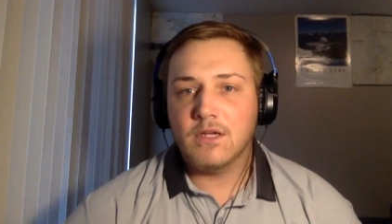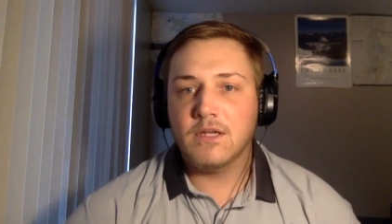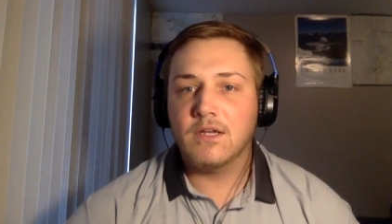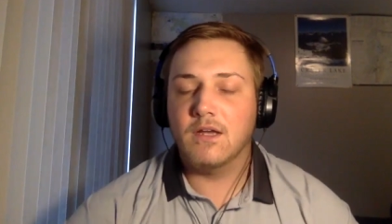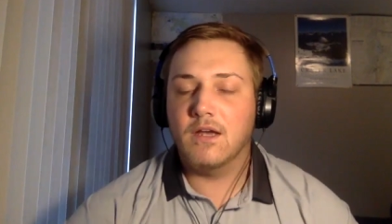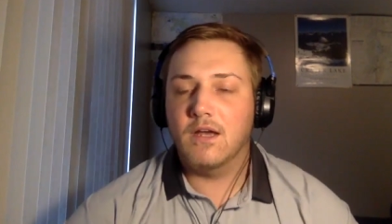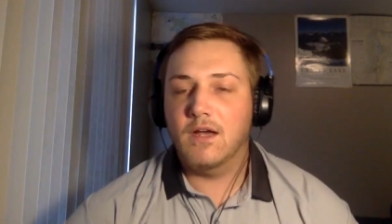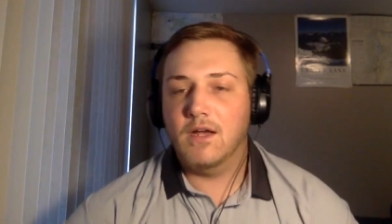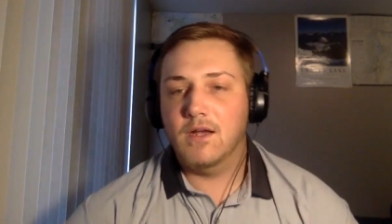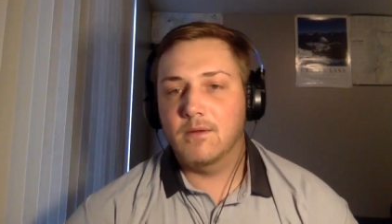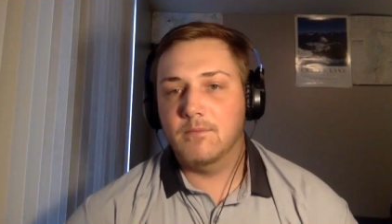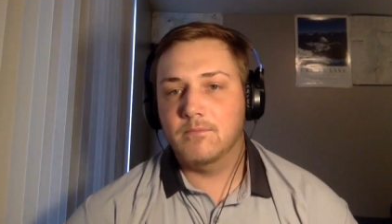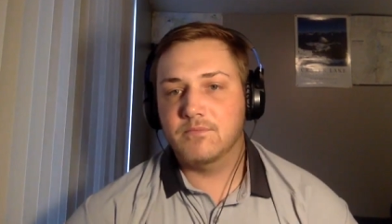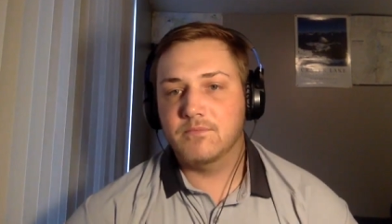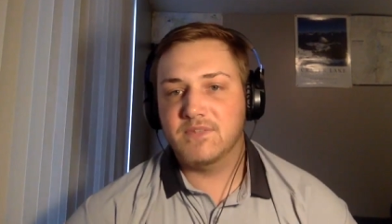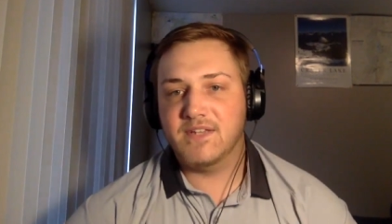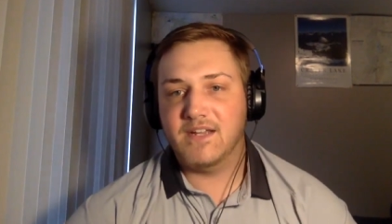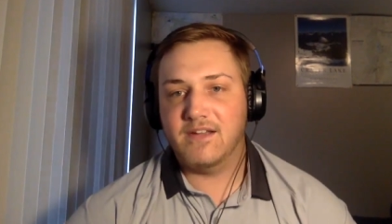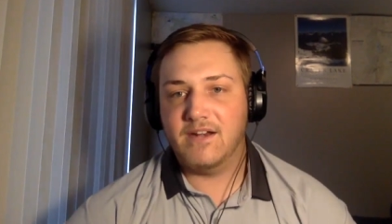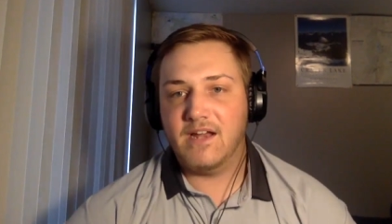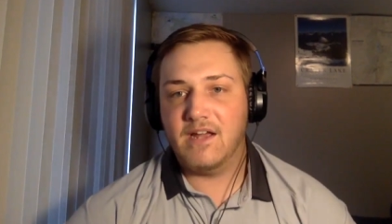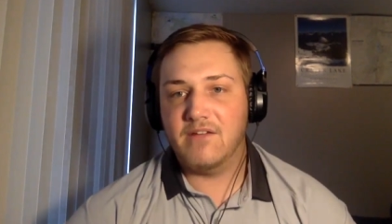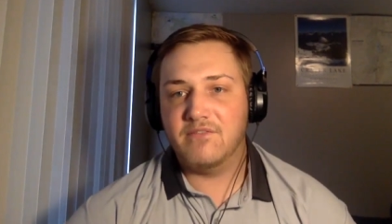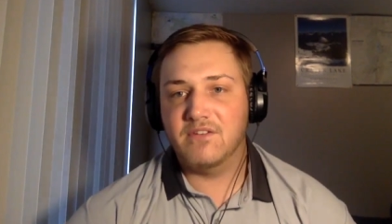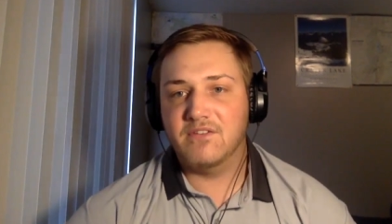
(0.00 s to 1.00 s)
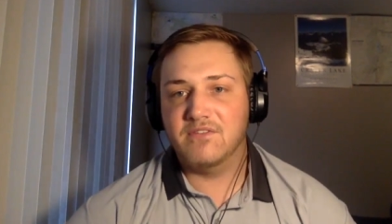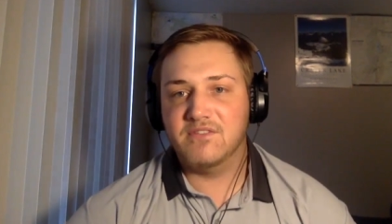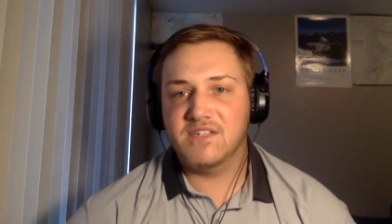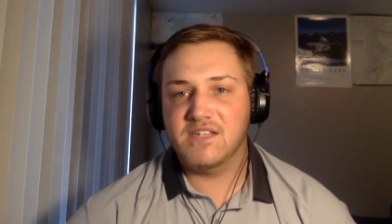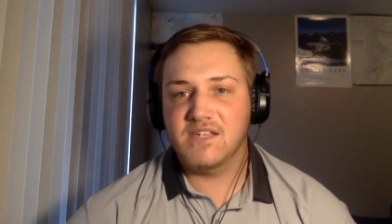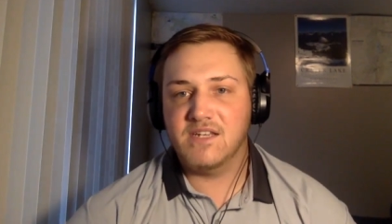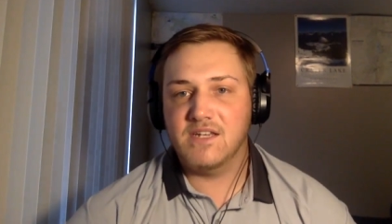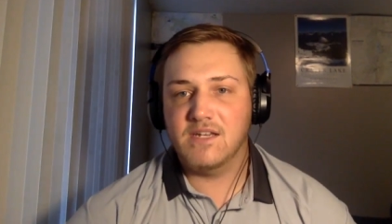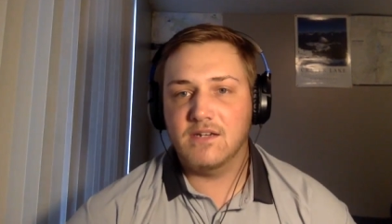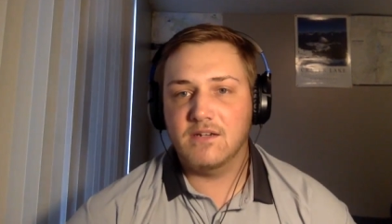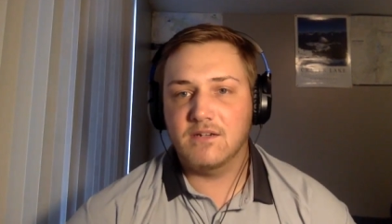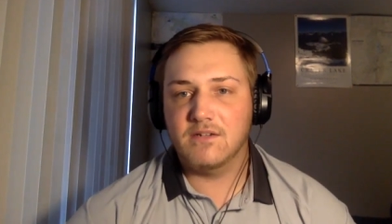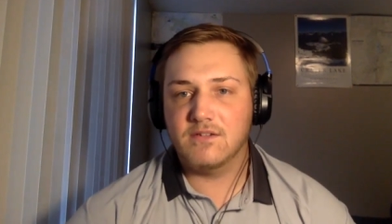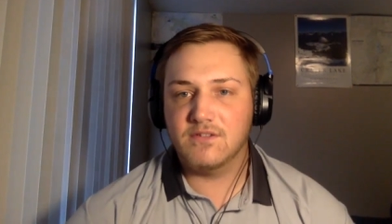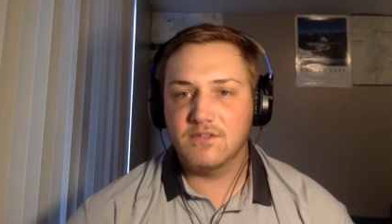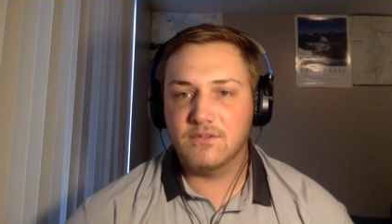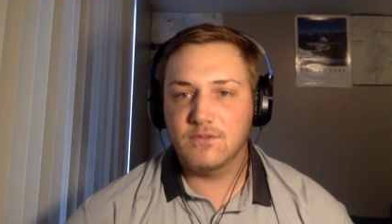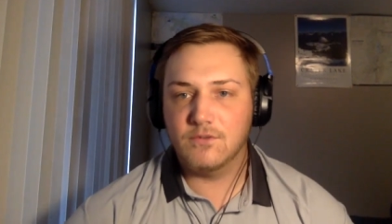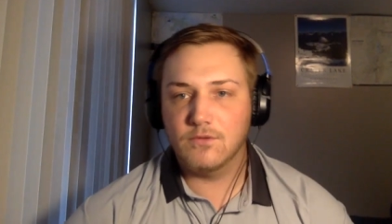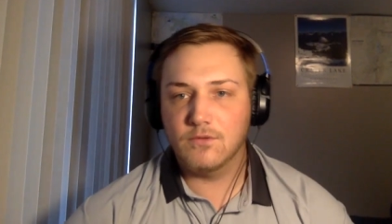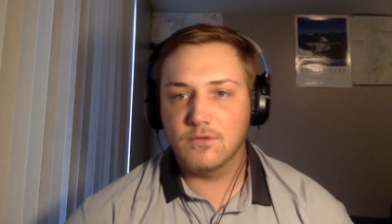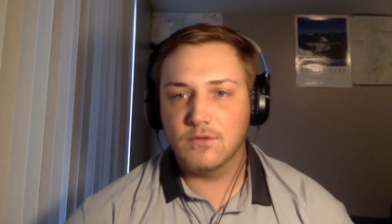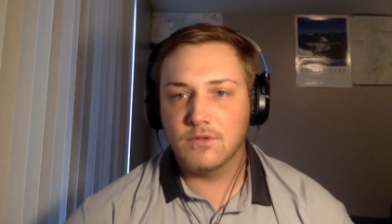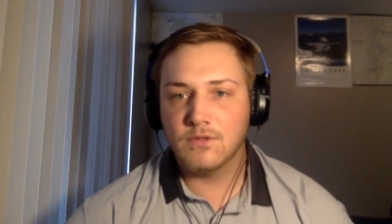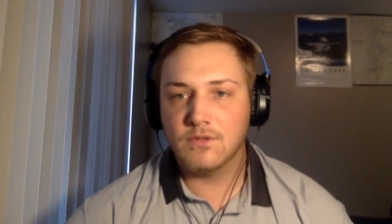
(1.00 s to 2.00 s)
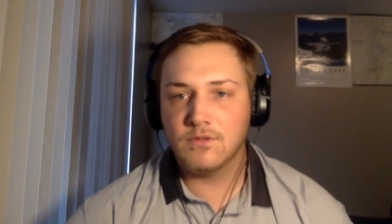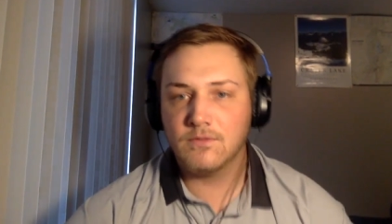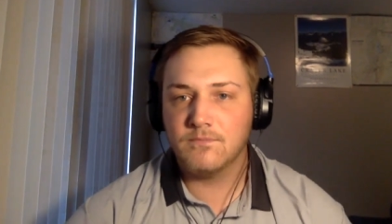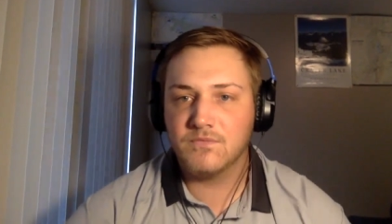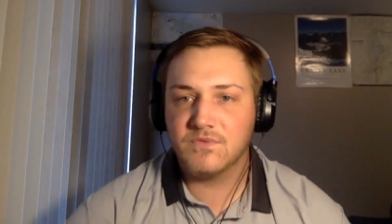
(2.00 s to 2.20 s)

down I-15 to